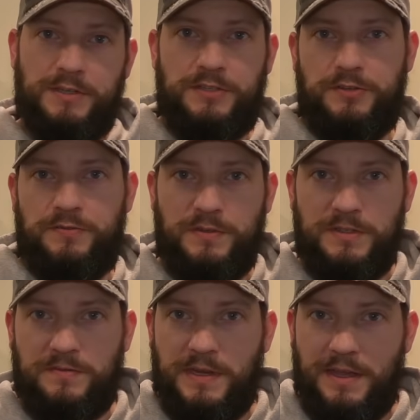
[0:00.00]
research for
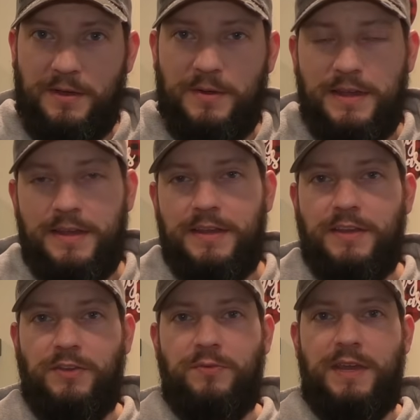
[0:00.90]
this video.
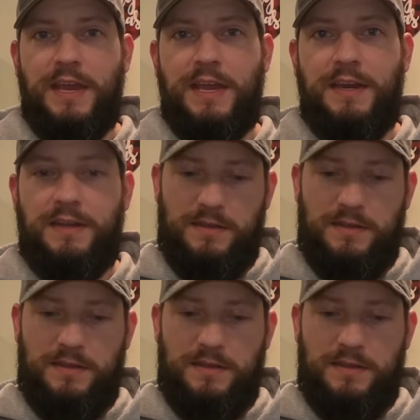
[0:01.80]
You can